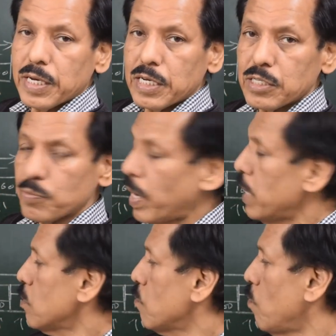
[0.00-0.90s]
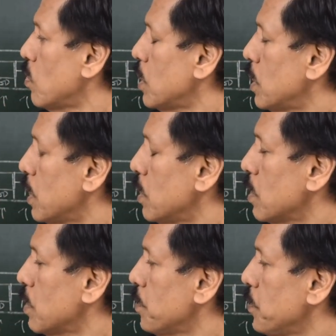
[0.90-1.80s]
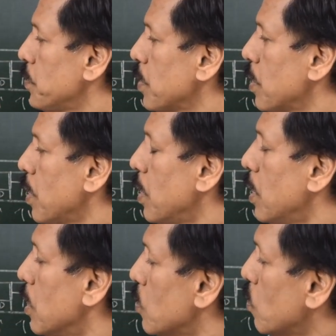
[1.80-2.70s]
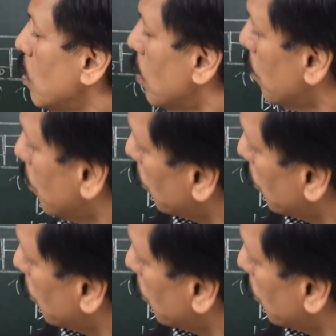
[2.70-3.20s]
is minus 40 tons. So